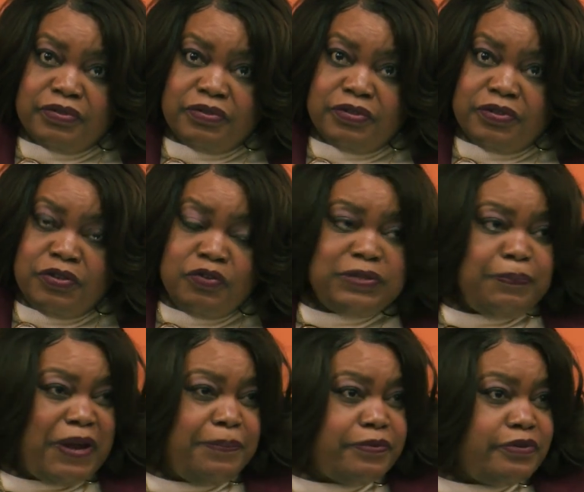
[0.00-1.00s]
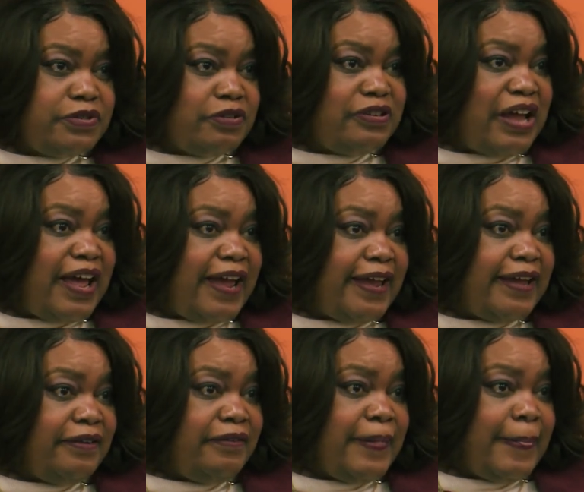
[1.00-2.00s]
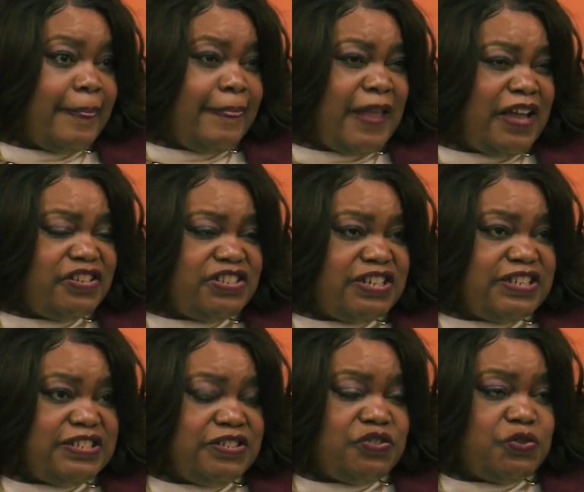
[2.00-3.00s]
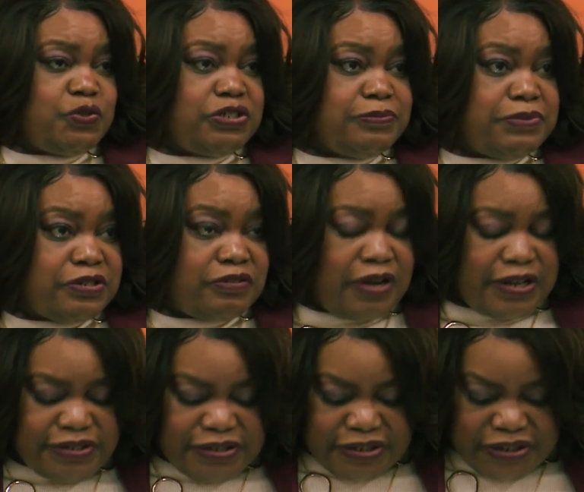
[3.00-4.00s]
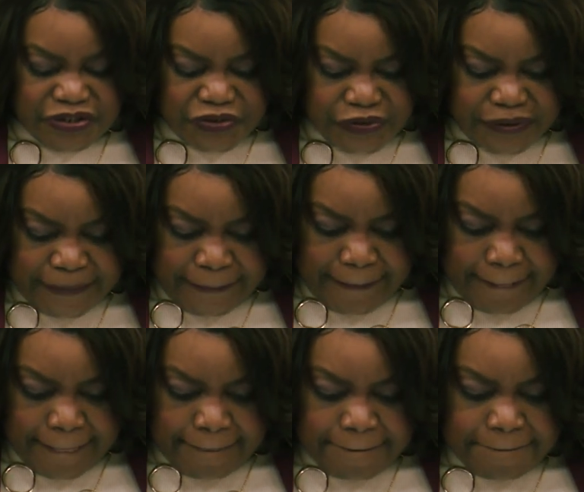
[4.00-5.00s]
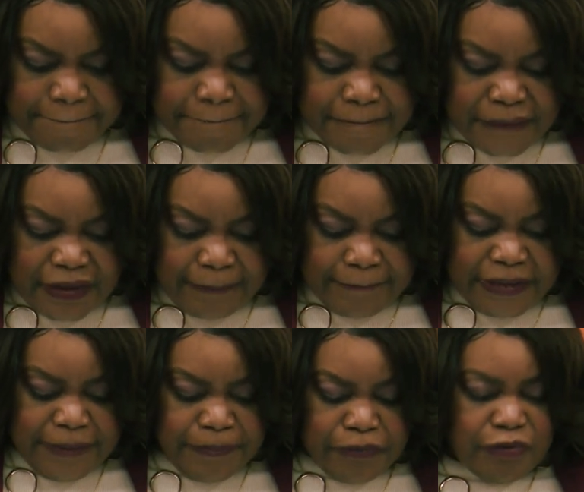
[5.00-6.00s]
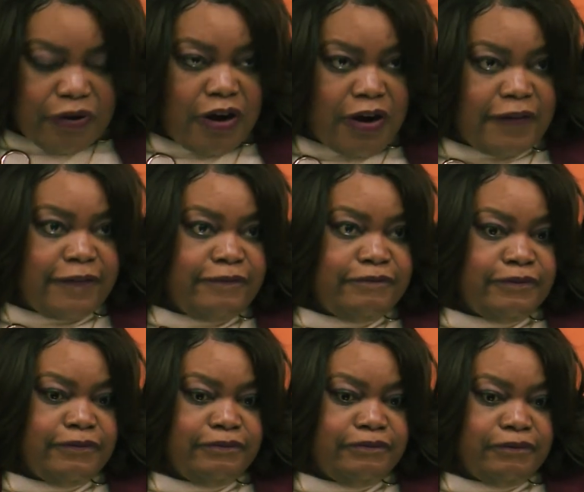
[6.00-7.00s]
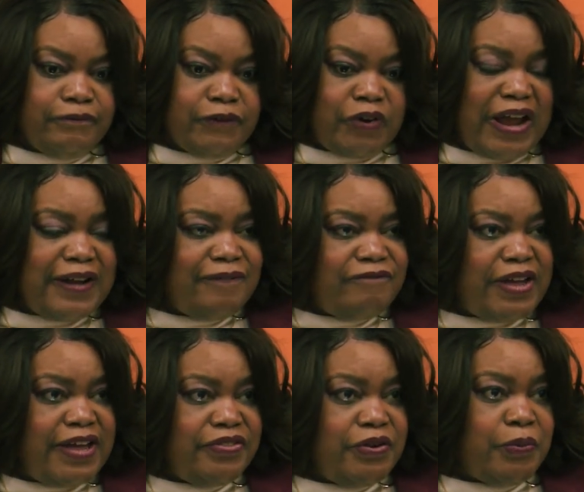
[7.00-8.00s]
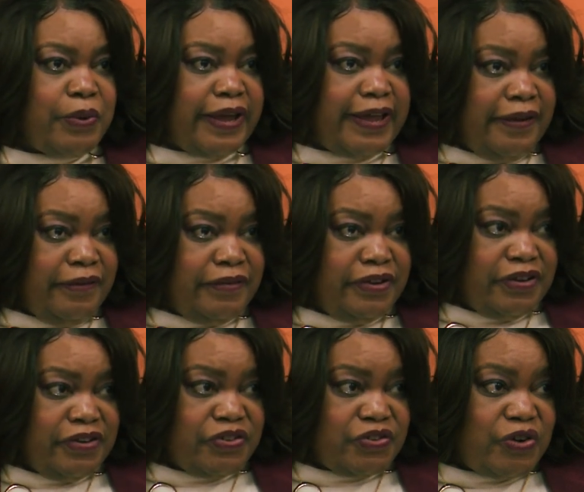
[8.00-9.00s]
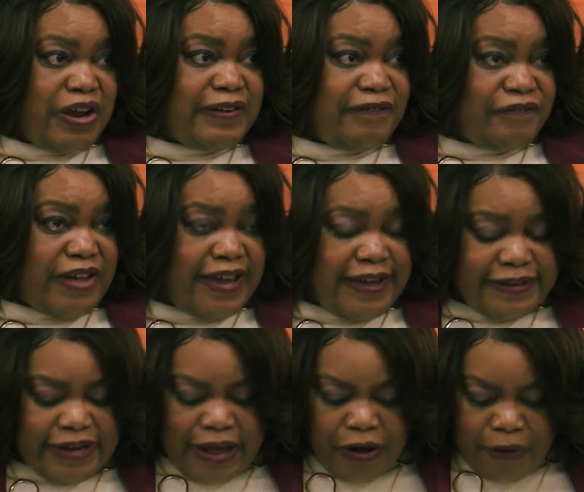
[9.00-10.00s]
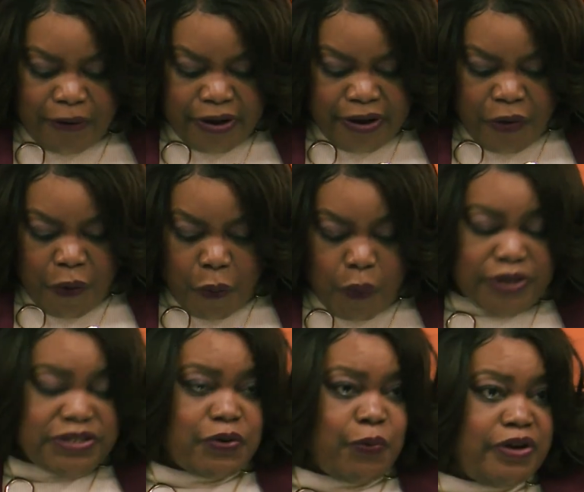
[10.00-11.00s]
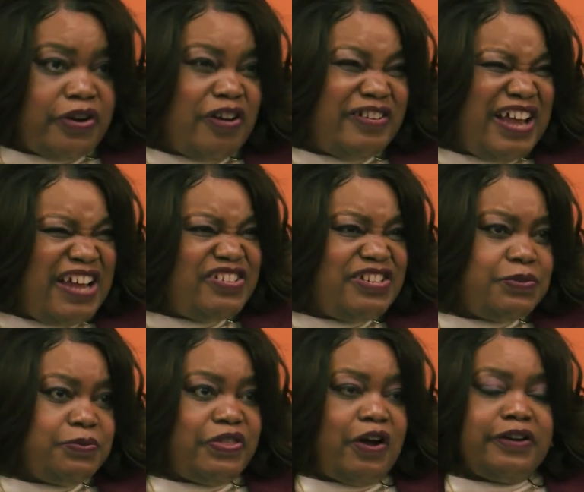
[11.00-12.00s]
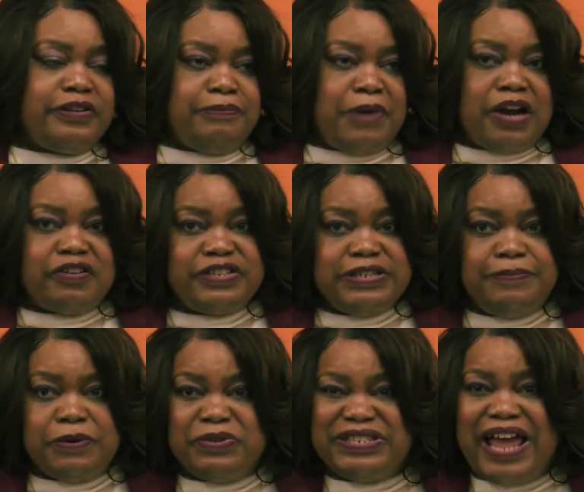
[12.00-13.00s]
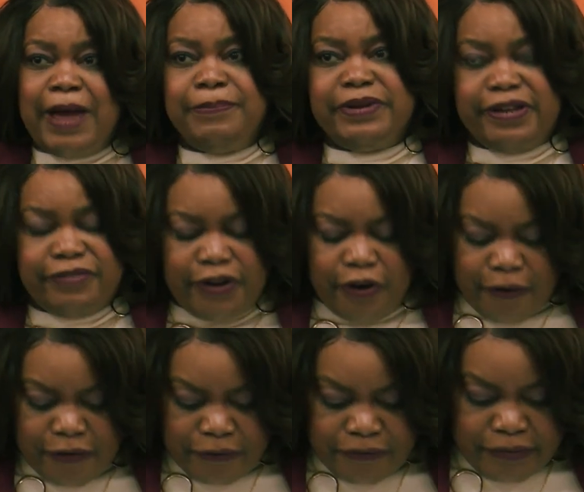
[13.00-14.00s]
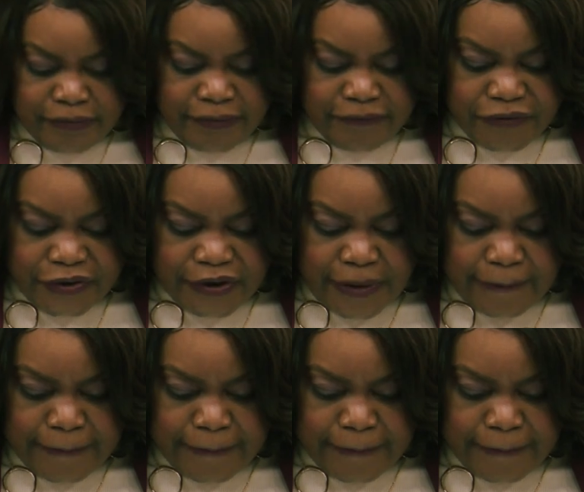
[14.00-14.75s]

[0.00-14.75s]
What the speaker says: newspapers are dying, not just in Georgia, but across the country. People are trying to find their way, trying to find out what's going on, not just with our democracy, but what's happening in their own very own